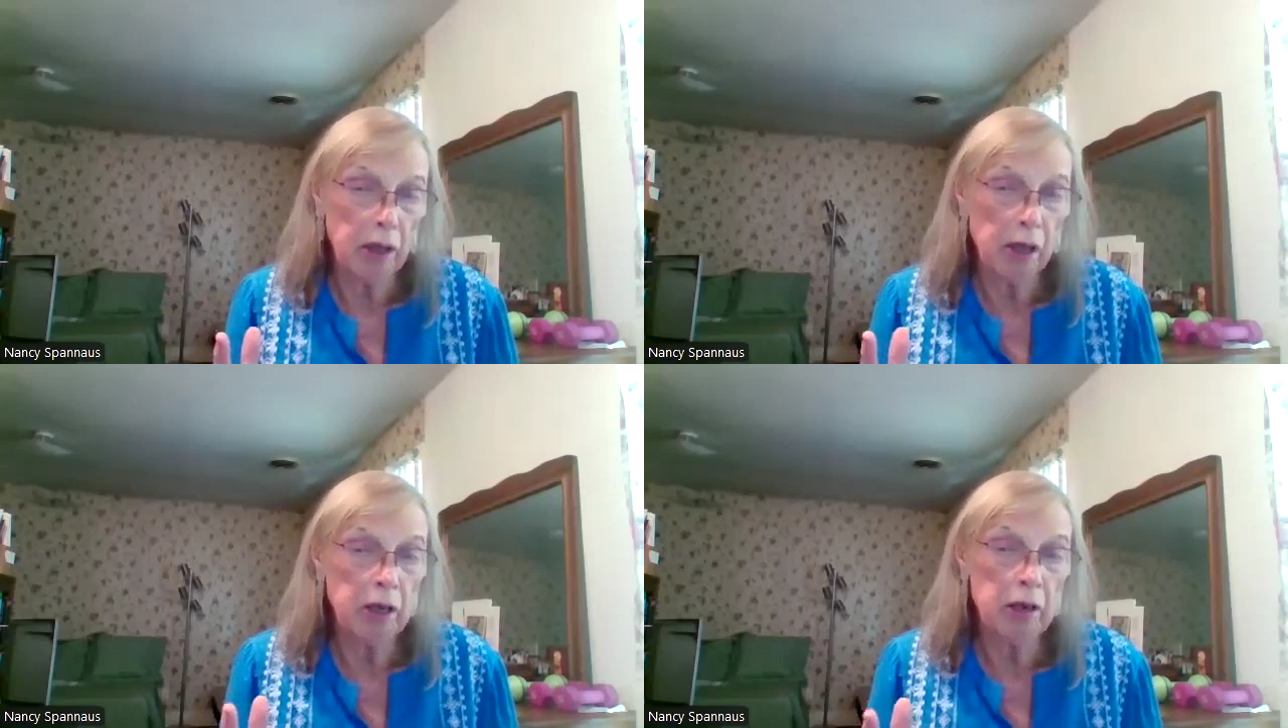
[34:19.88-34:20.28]

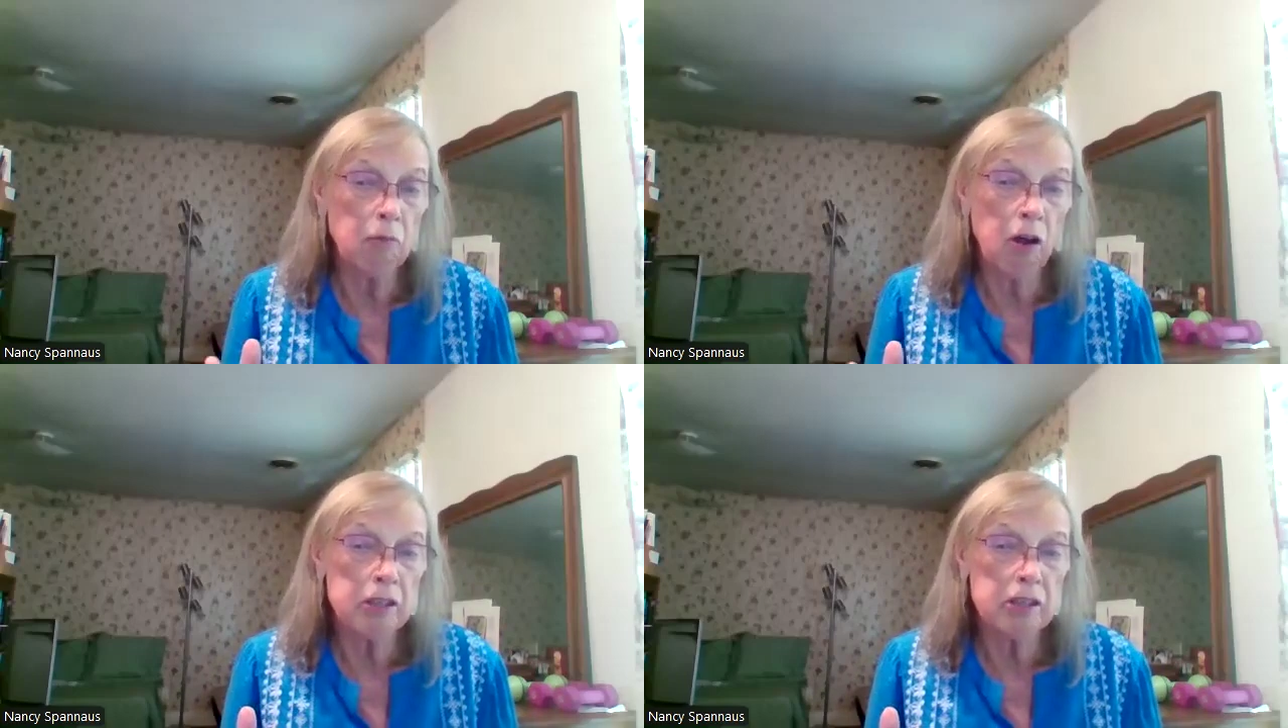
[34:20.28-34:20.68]
he
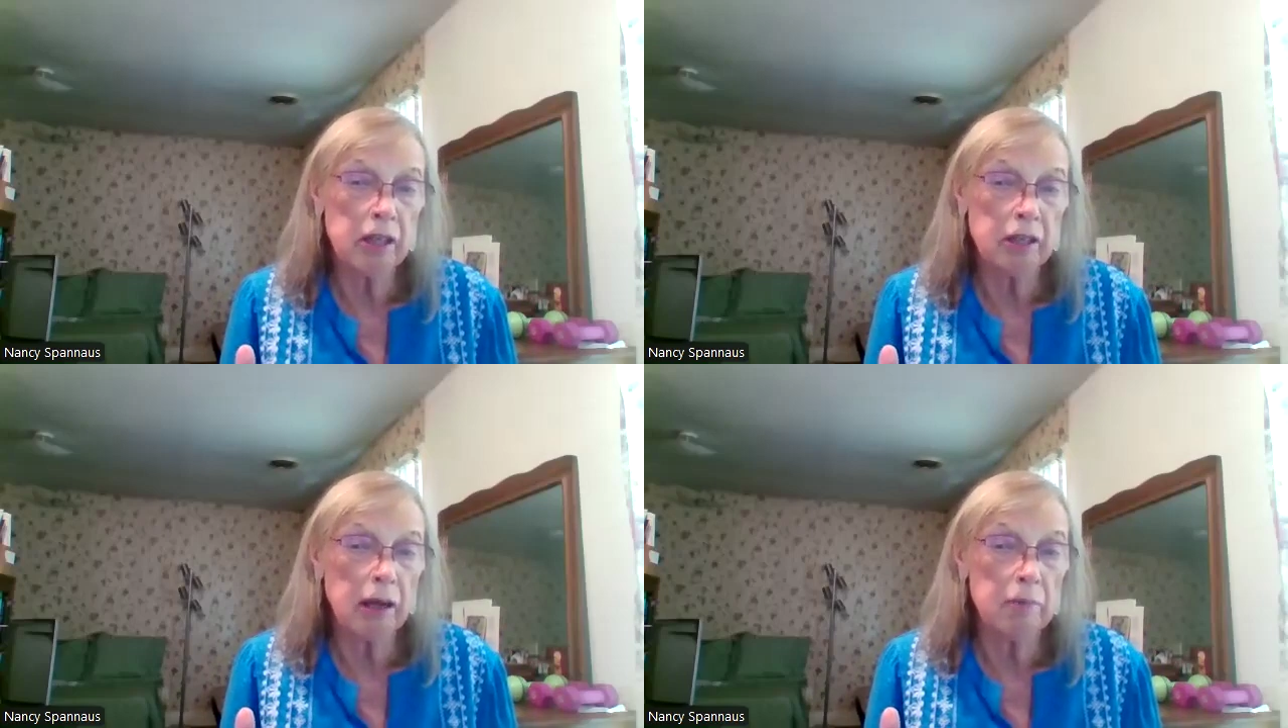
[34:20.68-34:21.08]
didn't want to
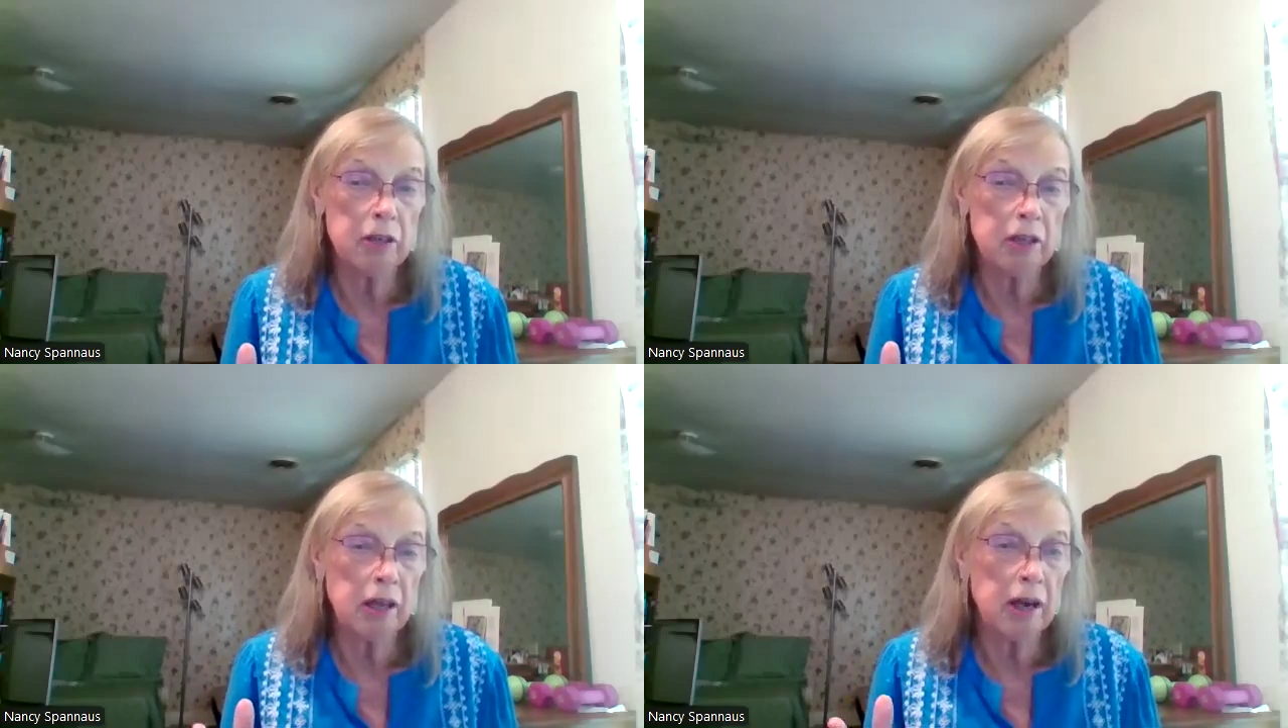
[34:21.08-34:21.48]
see it come
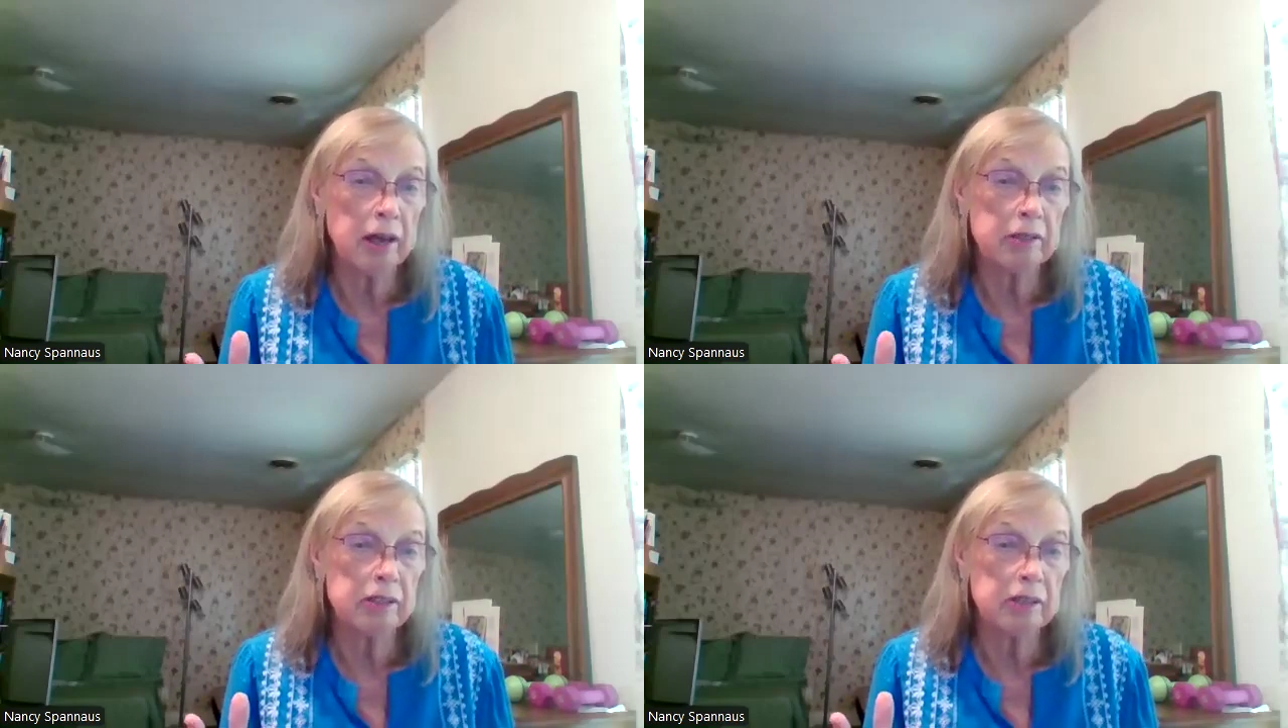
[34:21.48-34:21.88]
to the
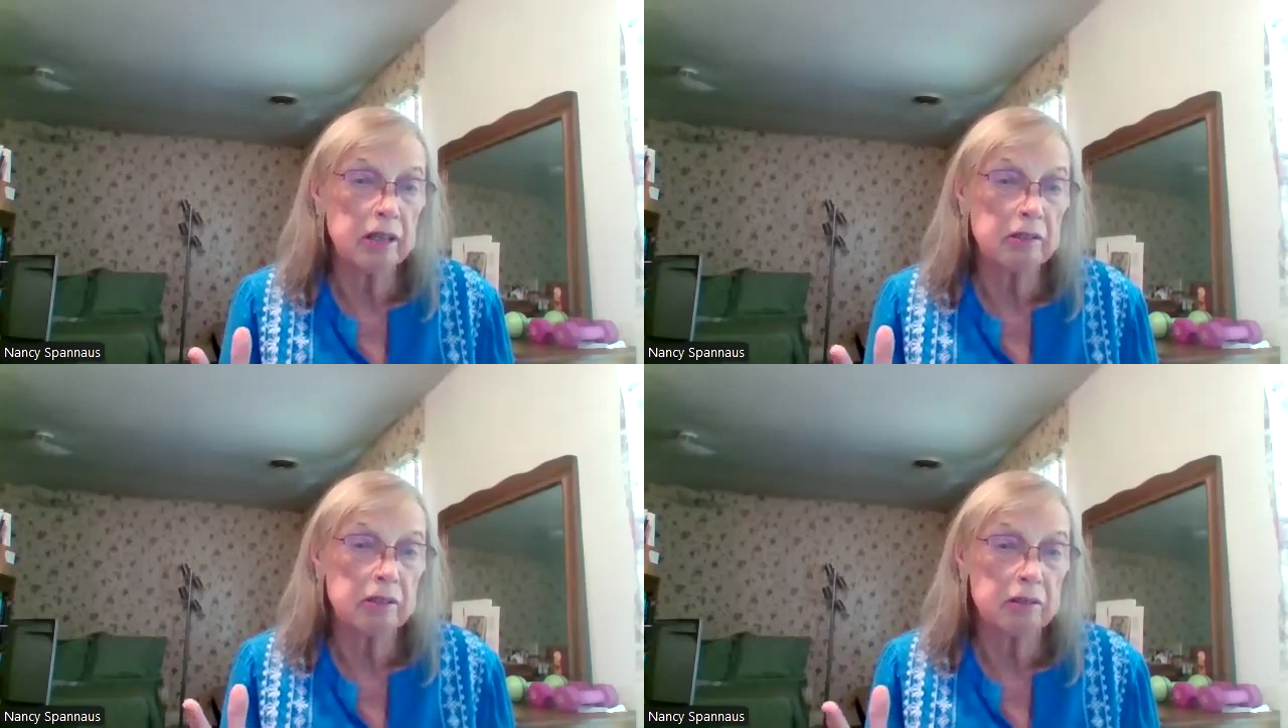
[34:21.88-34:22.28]
United
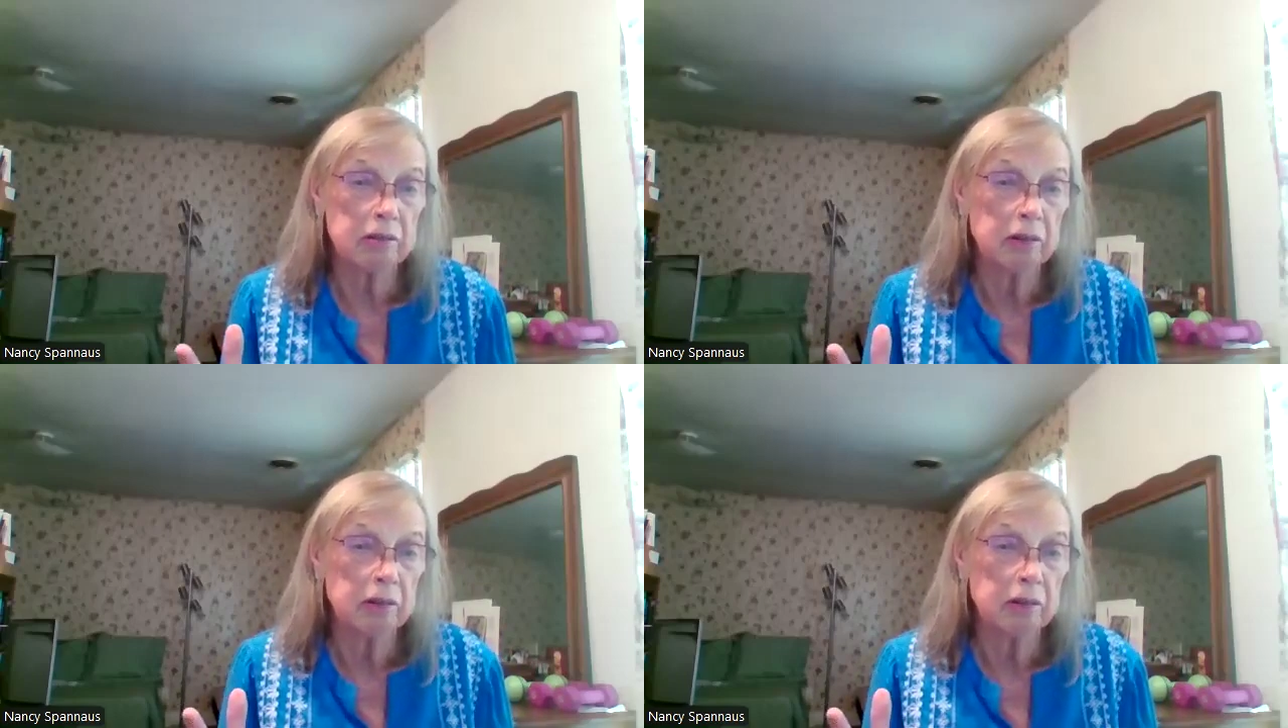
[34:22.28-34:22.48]
States.